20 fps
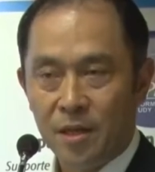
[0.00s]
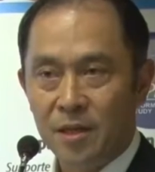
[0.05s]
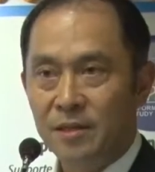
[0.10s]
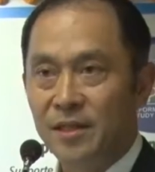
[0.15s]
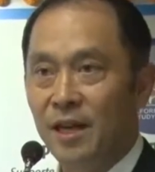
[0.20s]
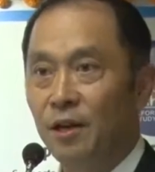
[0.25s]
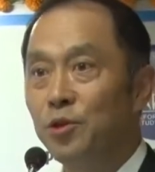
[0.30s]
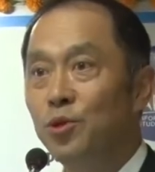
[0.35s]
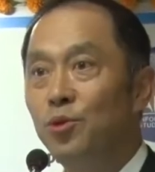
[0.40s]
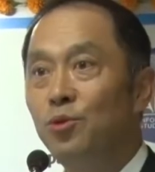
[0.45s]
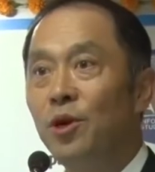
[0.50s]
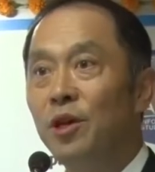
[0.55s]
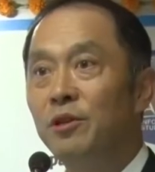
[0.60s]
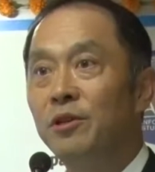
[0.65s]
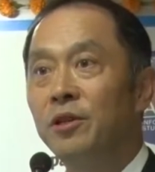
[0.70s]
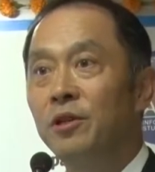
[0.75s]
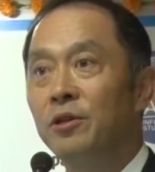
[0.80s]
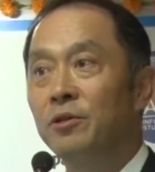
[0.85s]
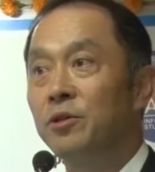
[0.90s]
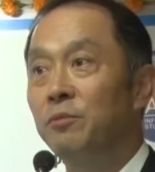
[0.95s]
Now,
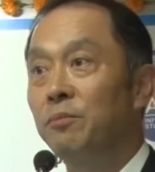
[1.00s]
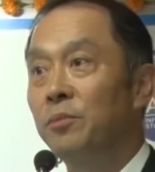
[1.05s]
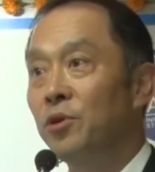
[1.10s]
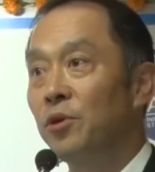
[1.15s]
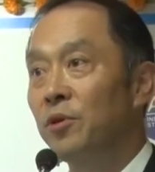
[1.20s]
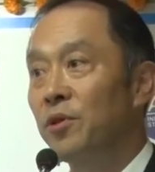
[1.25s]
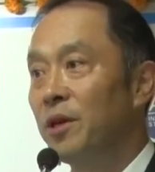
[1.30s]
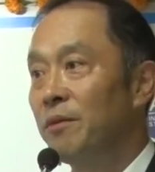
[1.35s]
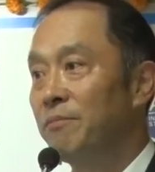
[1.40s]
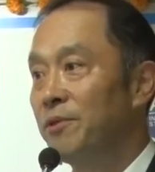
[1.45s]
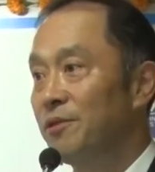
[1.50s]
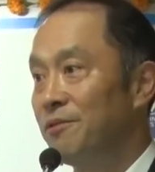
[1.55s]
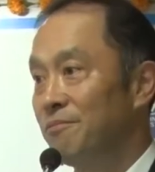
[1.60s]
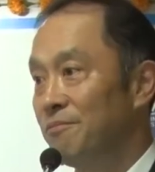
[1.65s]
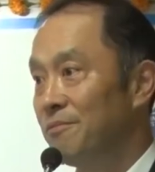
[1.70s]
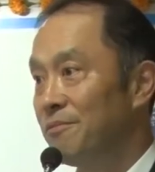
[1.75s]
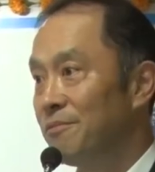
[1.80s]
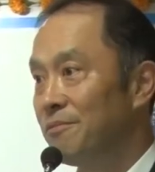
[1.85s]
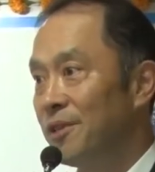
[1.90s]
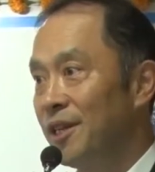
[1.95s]
200 years of birth, I mean,
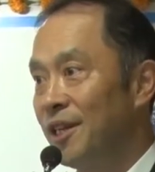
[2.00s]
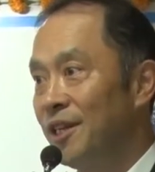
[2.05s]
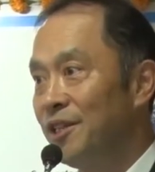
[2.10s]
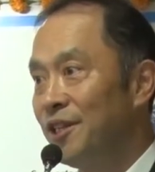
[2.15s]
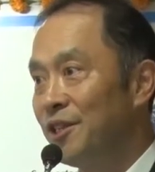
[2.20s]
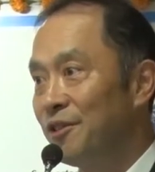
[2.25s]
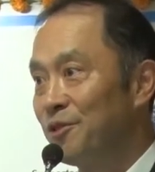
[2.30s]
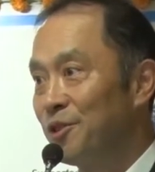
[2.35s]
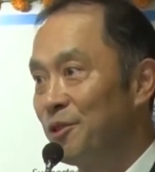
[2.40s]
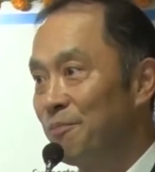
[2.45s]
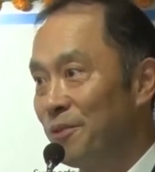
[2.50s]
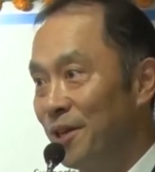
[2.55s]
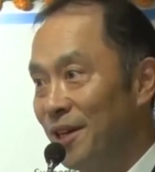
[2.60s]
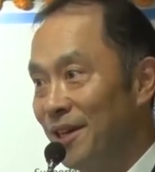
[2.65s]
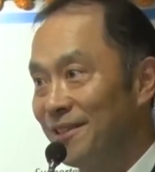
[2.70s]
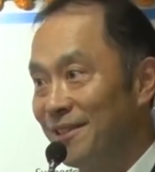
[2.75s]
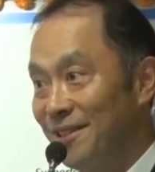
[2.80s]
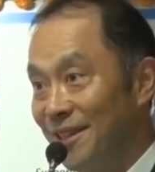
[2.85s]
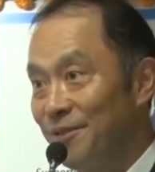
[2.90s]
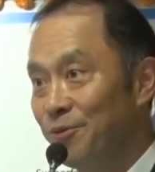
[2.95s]
India and
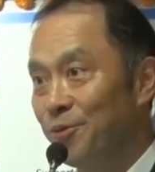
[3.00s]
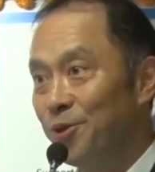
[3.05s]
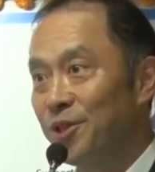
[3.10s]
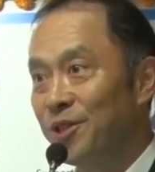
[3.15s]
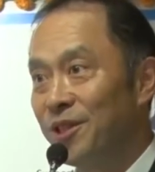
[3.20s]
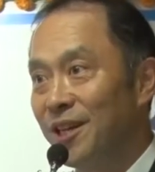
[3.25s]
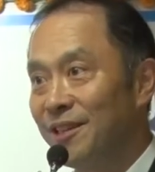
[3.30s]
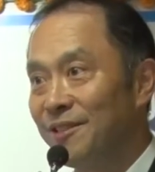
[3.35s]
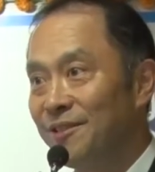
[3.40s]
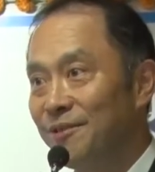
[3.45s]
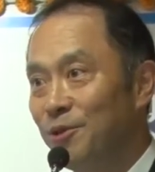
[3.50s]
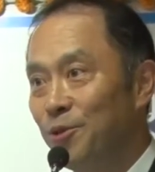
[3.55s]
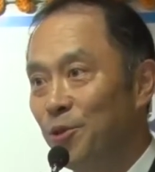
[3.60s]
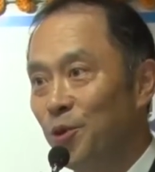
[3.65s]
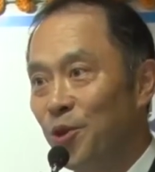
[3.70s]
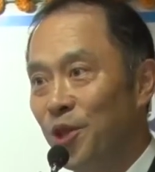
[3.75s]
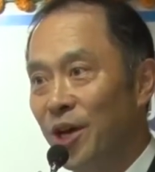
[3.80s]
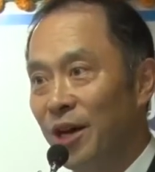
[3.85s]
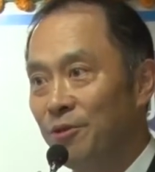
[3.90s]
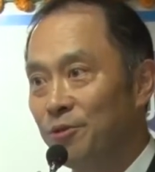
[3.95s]
Japan, man, we're like
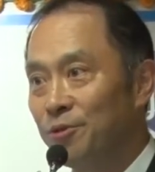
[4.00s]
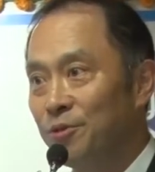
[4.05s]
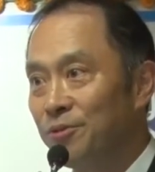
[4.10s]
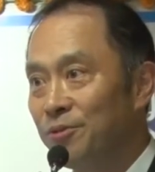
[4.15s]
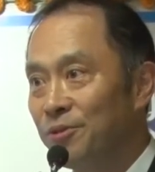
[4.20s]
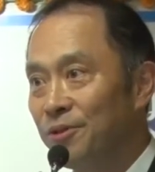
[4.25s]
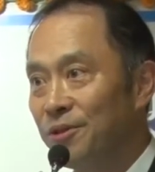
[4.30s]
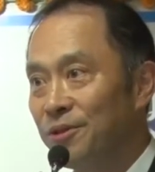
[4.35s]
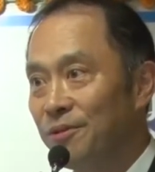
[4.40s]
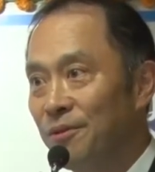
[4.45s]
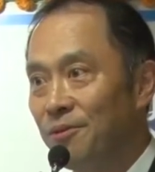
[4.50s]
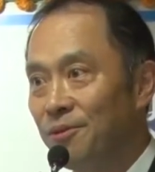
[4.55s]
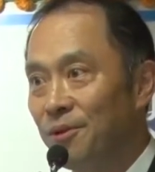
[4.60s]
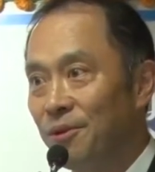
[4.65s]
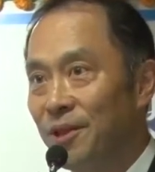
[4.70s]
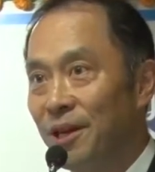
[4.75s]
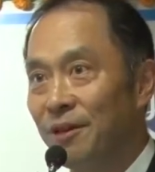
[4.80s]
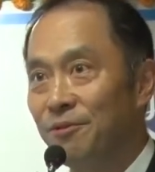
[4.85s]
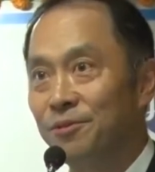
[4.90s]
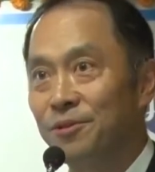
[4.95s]
2,000 or
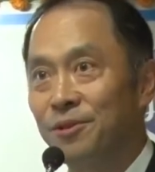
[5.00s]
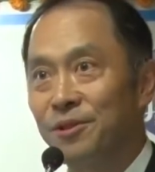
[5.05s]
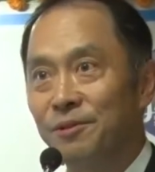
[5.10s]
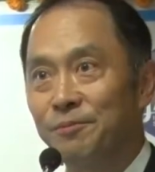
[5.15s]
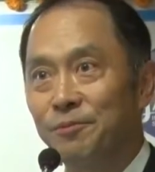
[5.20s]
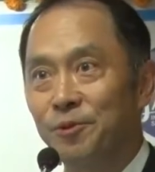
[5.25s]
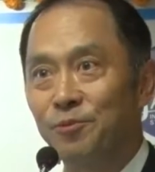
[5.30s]
3,000 or